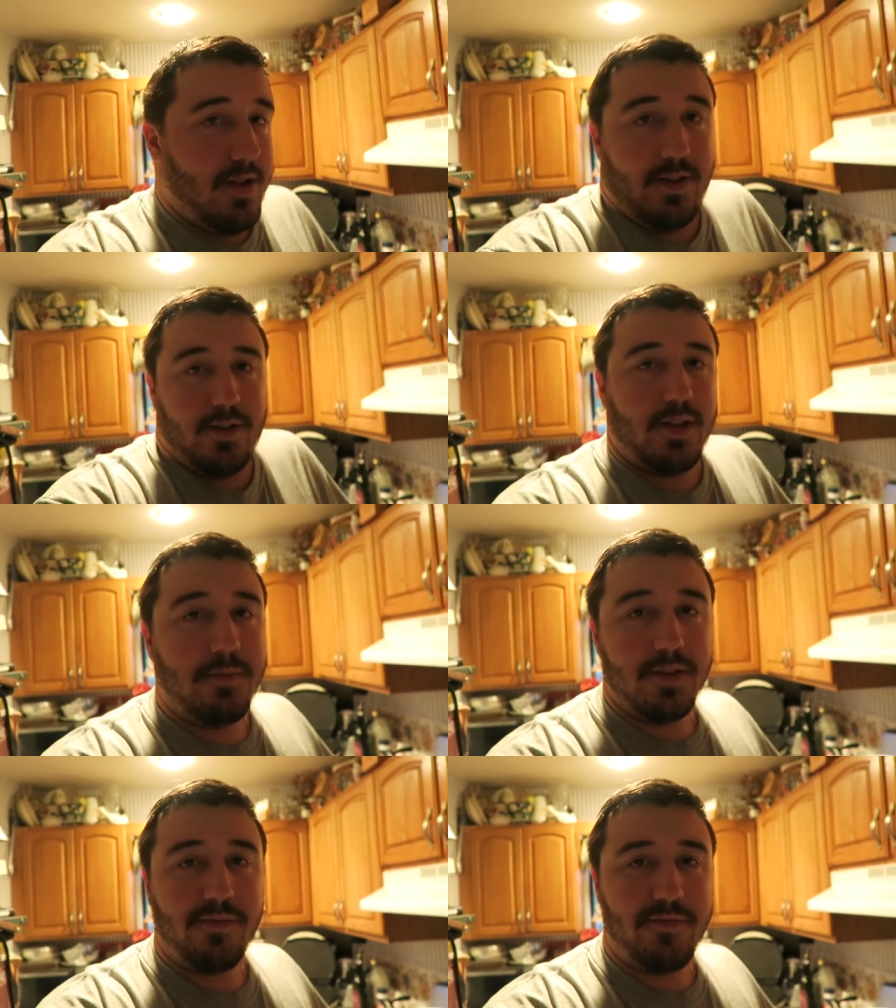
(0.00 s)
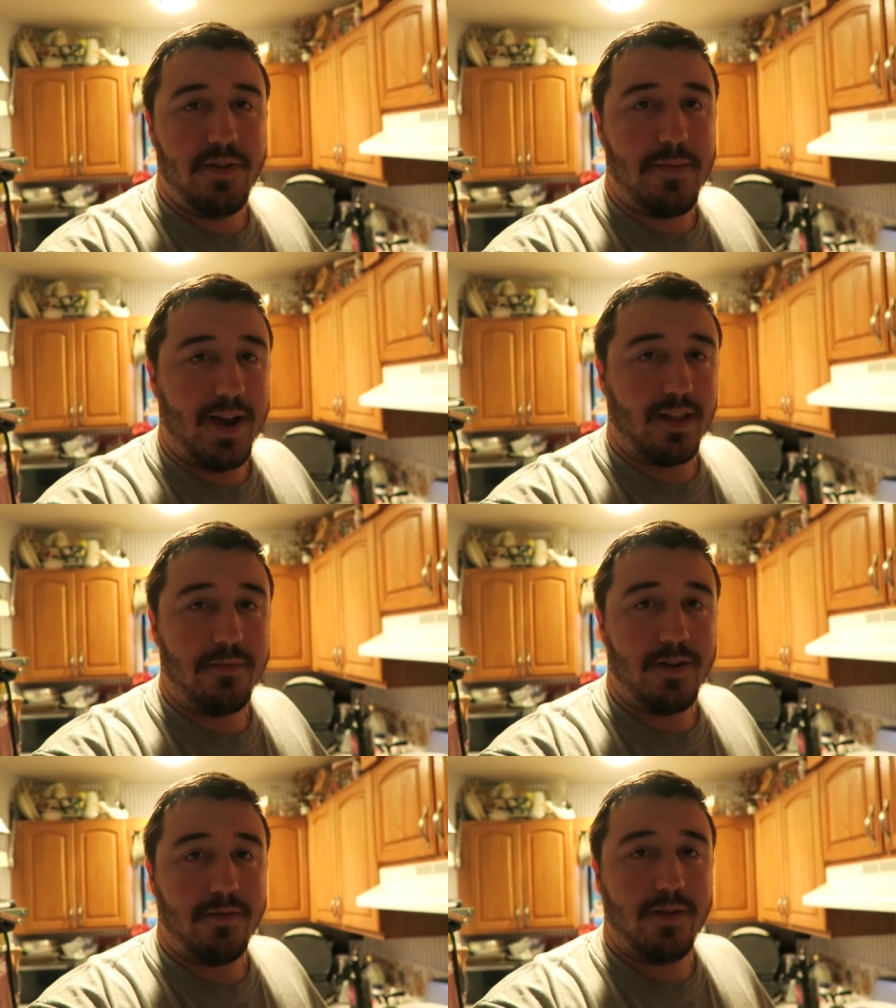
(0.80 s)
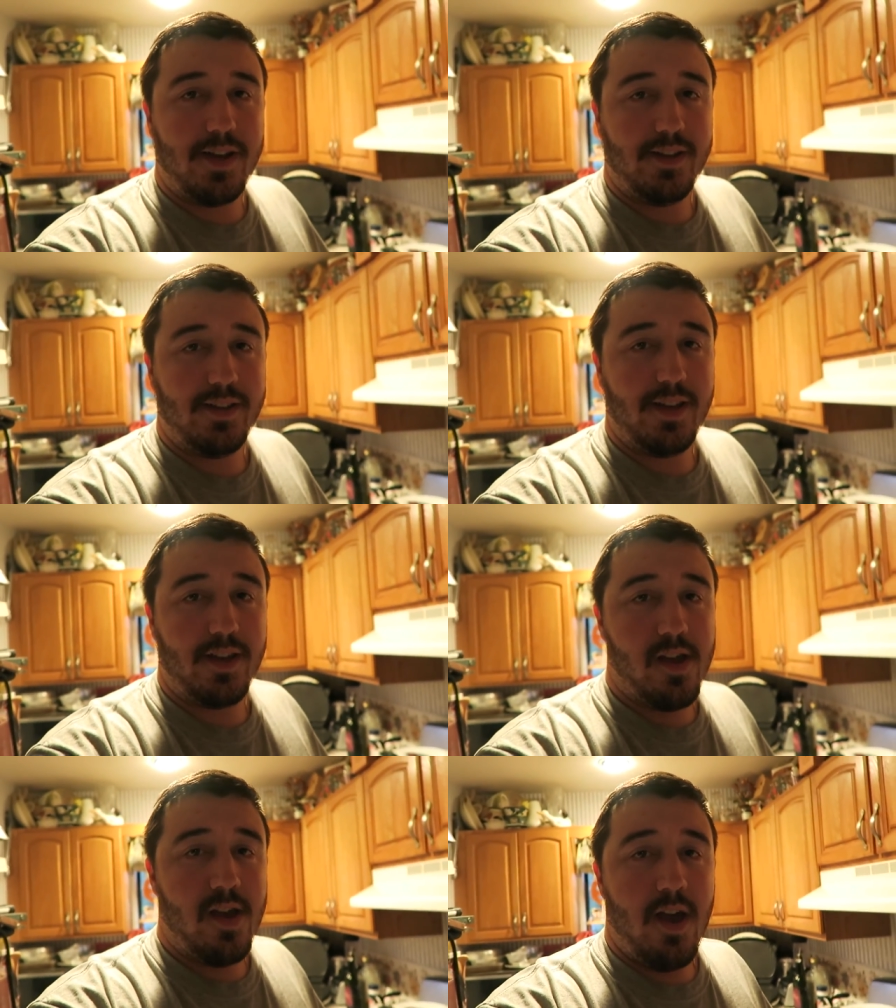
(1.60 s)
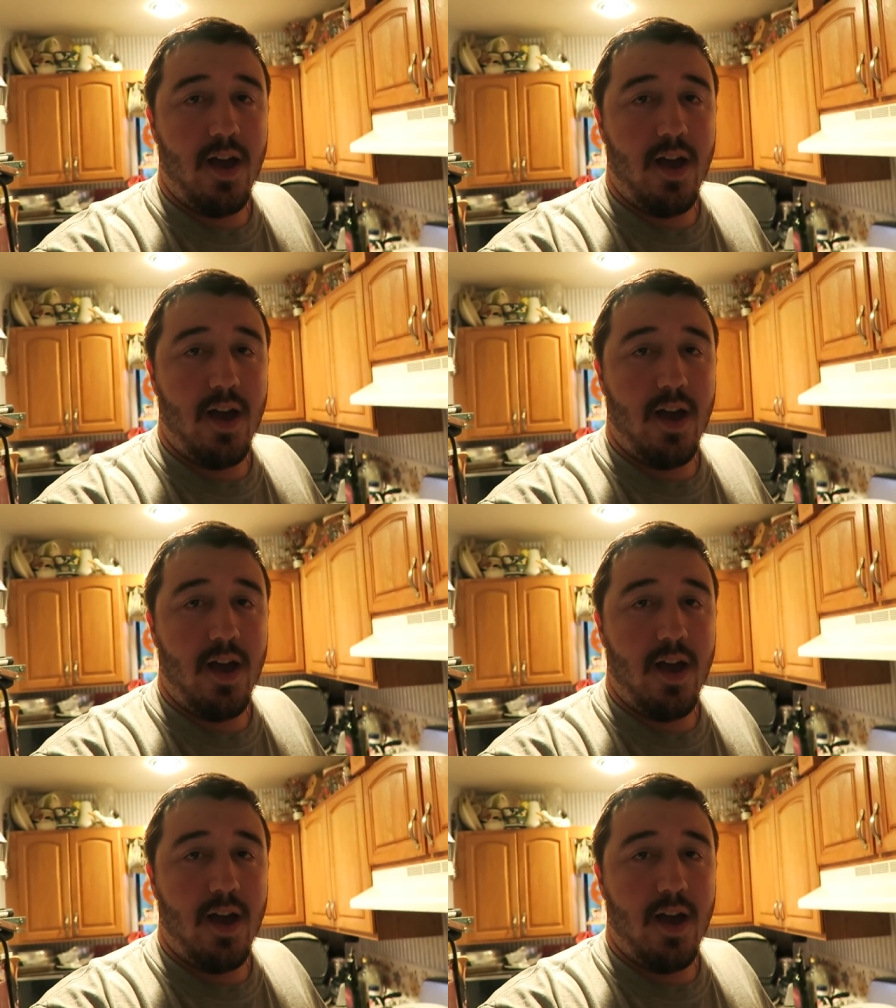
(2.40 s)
and just give me some feedback. Let me know what you guys think.